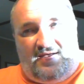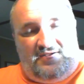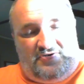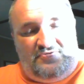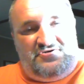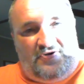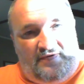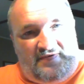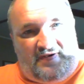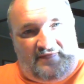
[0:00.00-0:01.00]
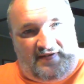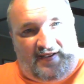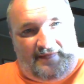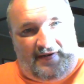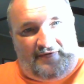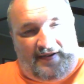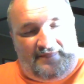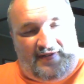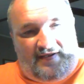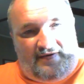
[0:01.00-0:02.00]
I do Jones every time I
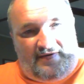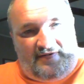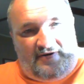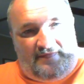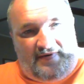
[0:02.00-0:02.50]
drop down a little